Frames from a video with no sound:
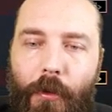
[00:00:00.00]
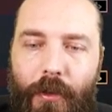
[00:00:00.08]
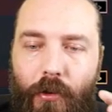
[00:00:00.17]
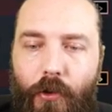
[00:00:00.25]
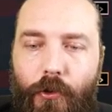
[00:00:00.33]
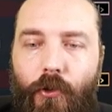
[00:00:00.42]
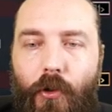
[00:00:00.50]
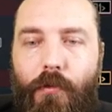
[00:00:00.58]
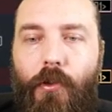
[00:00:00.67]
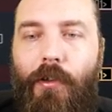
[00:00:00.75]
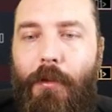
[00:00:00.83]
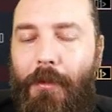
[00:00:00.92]
I lost
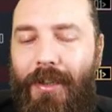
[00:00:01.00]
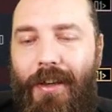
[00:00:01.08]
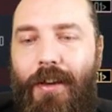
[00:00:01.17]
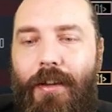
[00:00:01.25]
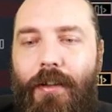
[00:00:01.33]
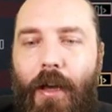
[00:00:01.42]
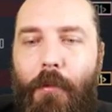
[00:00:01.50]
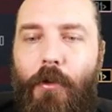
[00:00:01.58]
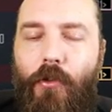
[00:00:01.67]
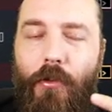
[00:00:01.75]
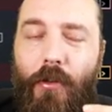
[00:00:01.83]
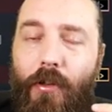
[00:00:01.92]
obviously my air
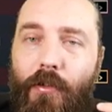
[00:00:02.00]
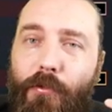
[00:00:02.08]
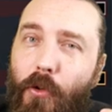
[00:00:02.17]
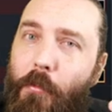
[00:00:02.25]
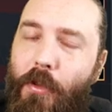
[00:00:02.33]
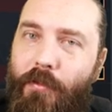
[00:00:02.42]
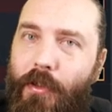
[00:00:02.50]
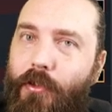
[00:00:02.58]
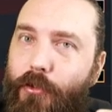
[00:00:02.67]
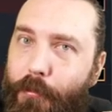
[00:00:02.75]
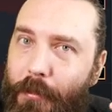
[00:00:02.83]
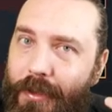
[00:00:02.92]
damage in the form of the
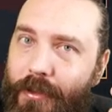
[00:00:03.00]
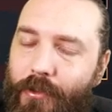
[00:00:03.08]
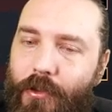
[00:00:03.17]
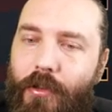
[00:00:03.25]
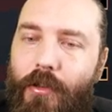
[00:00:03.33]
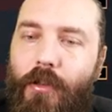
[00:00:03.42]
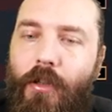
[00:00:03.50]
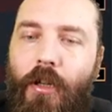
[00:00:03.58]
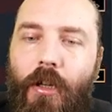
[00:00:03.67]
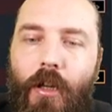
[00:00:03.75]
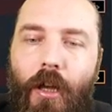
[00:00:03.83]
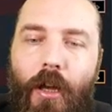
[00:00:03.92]
Vita Speeds and the
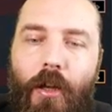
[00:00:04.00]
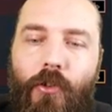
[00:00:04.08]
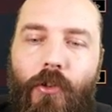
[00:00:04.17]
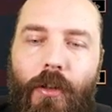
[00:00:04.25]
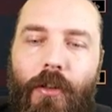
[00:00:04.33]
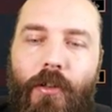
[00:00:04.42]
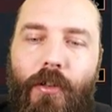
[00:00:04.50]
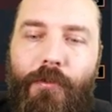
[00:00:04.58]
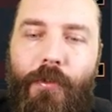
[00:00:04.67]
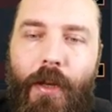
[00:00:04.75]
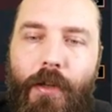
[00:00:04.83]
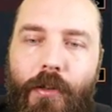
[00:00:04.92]
uh, cellular
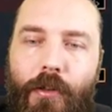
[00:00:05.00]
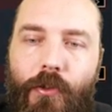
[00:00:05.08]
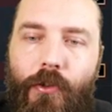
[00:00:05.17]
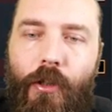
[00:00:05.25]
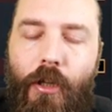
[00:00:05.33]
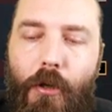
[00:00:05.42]
defenders,